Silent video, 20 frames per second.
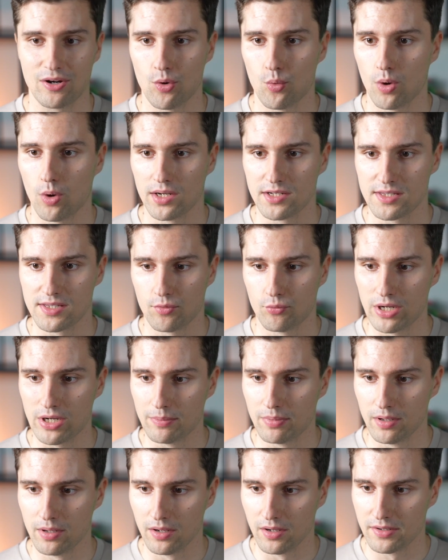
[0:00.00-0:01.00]
once the
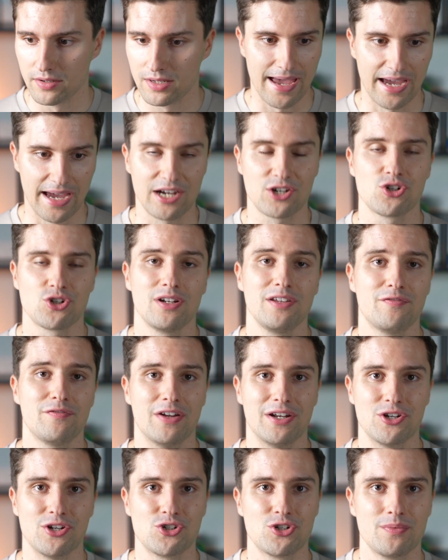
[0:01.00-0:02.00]
rebuild actually
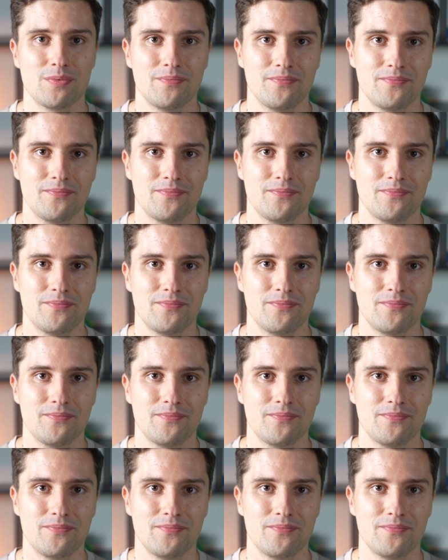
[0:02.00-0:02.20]
finished.